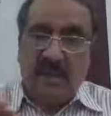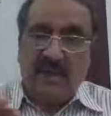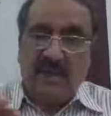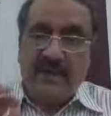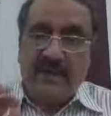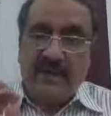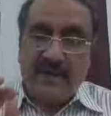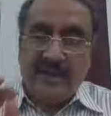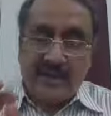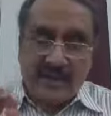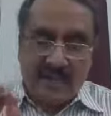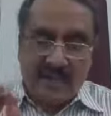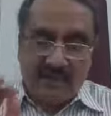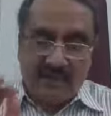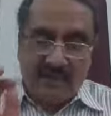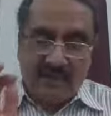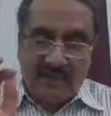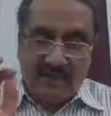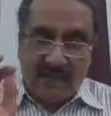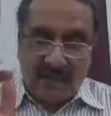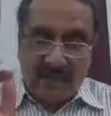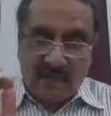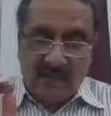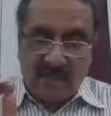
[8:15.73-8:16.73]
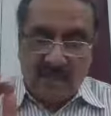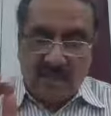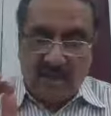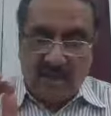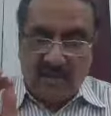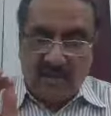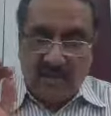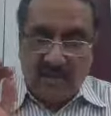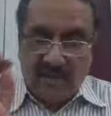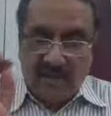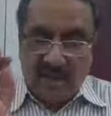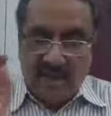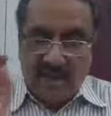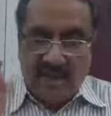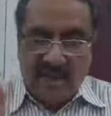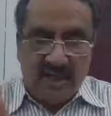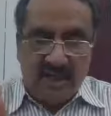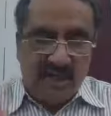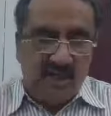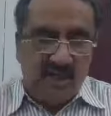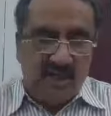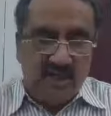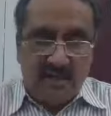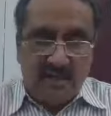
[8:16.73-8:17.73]
Auditors have to ask all the
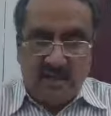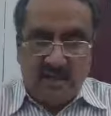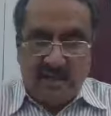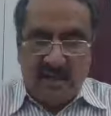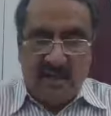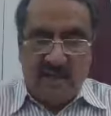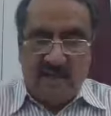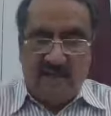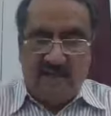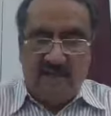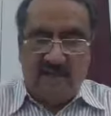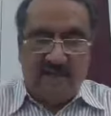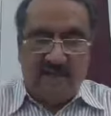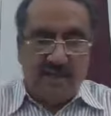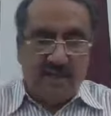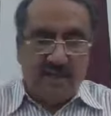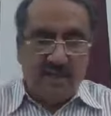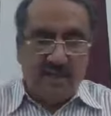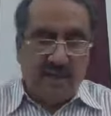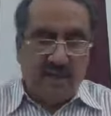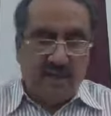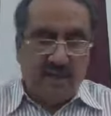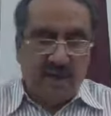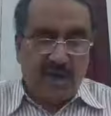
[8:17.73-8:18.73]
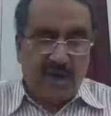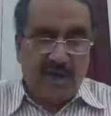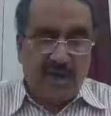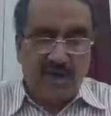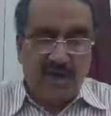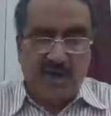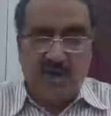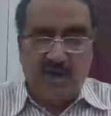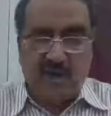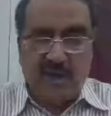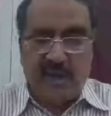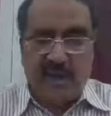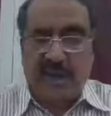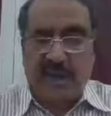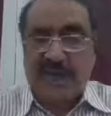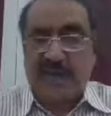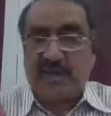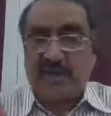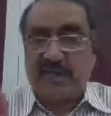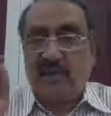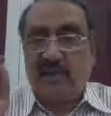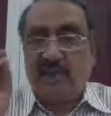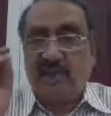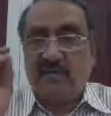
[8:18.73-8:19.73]
details required for the audit through
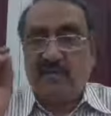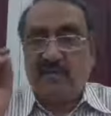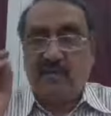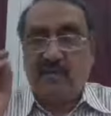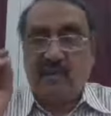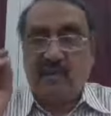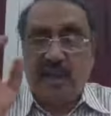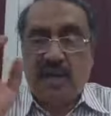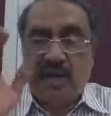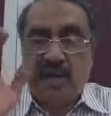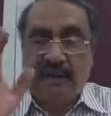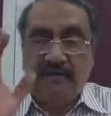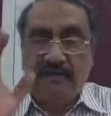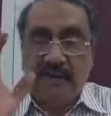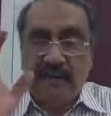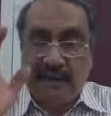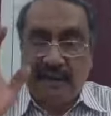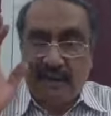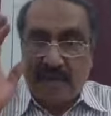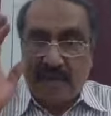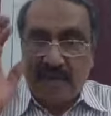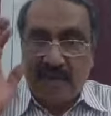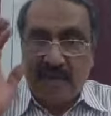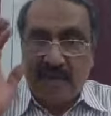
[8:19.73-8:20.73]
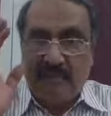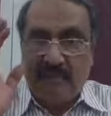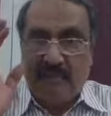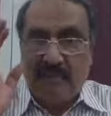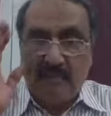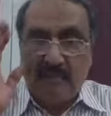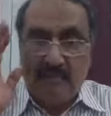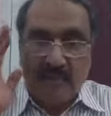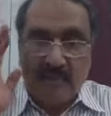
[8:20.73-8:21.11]
electronic mode after